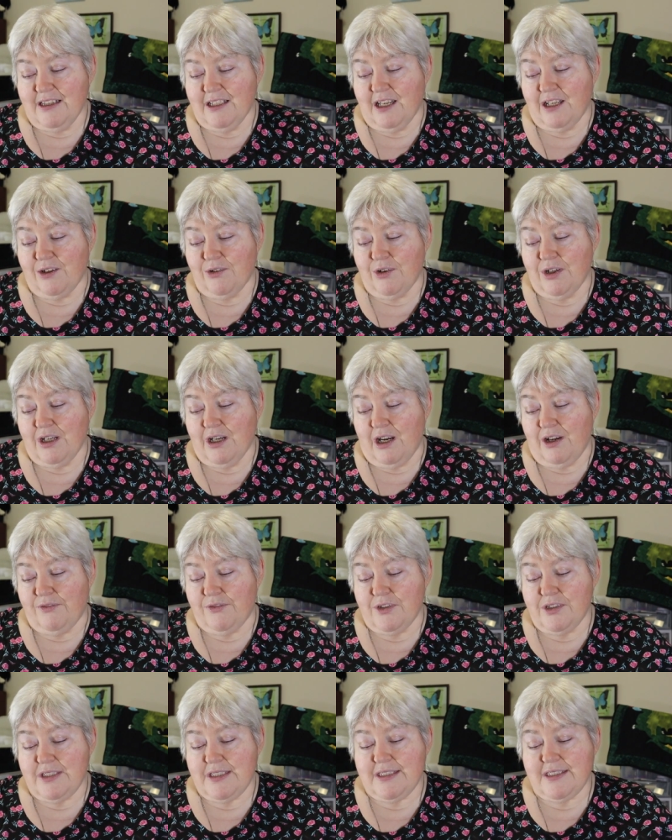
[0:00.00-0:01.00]
lottery
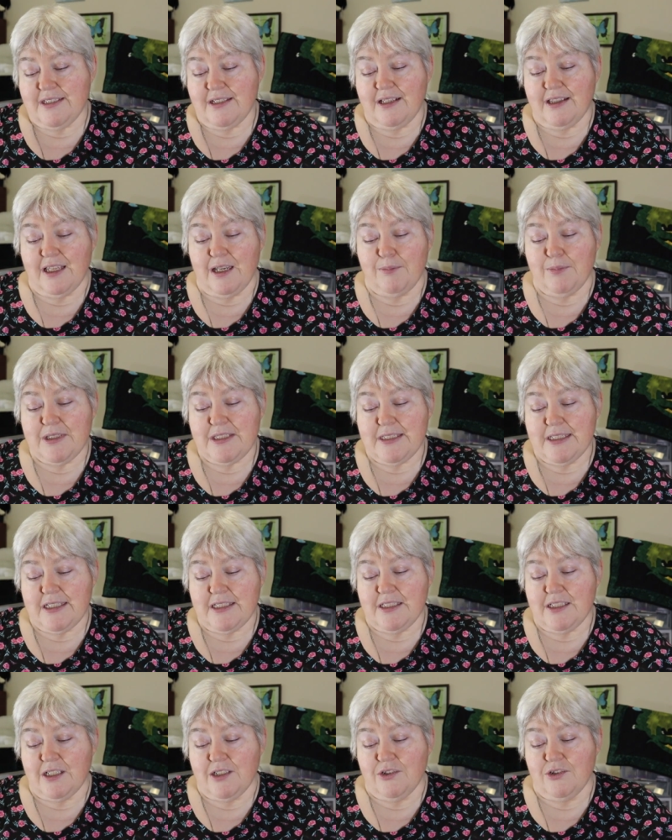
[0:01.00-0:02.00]
office to claim a
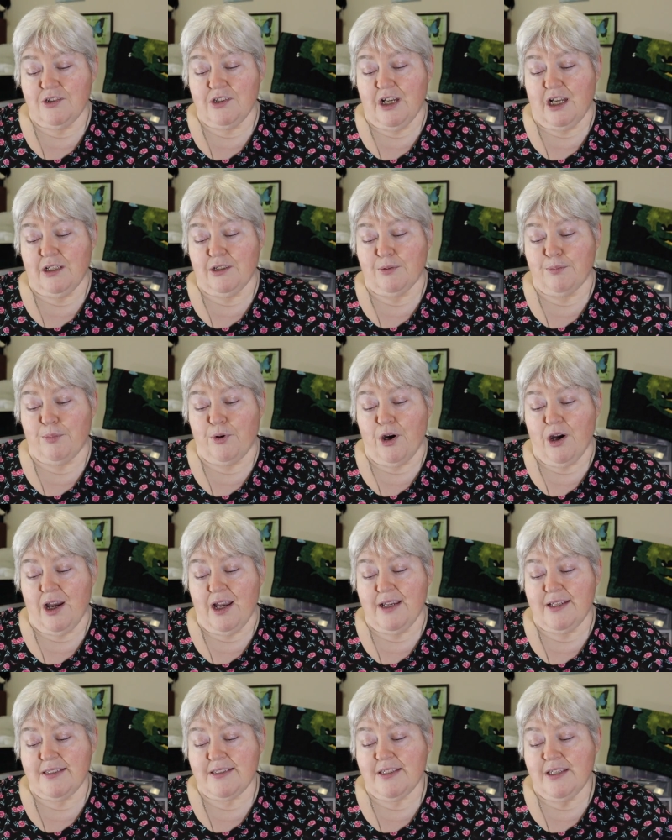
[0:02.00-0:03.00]
$600
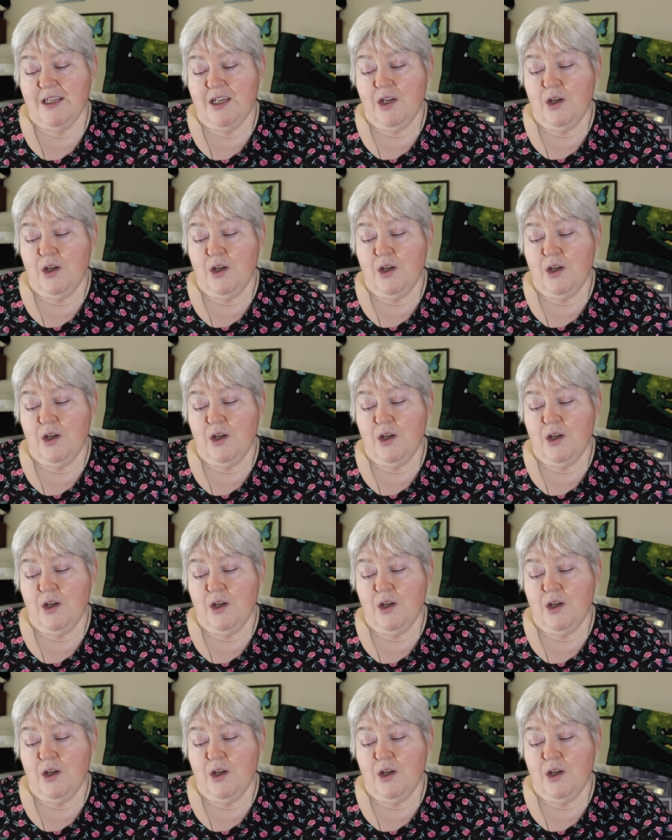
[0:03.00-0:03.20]
prize